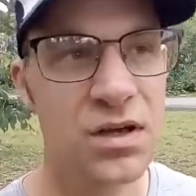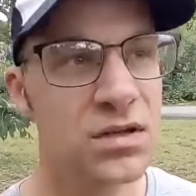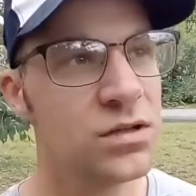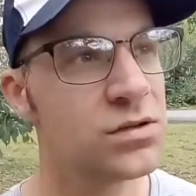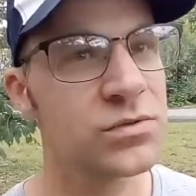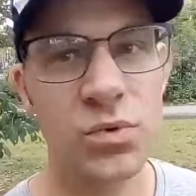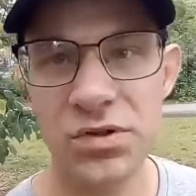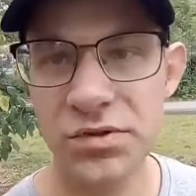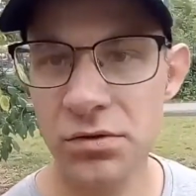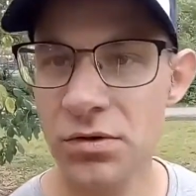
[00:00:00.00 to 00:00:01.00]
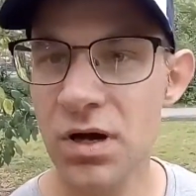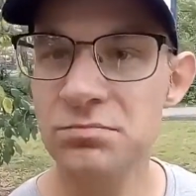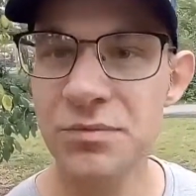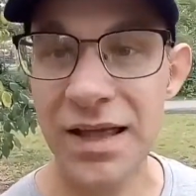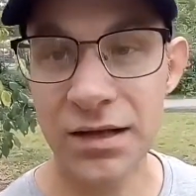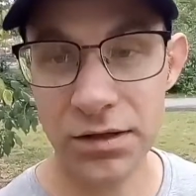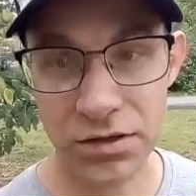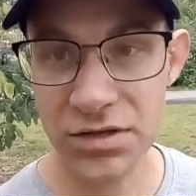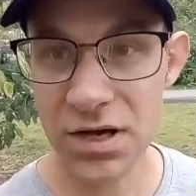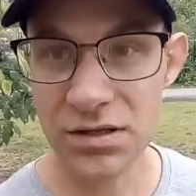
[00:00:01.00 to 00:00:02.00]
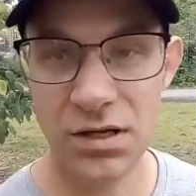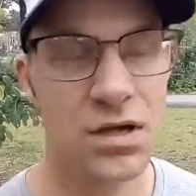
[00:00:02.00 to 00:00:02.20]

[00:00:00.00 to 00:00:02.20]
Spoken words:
you don't want to include that.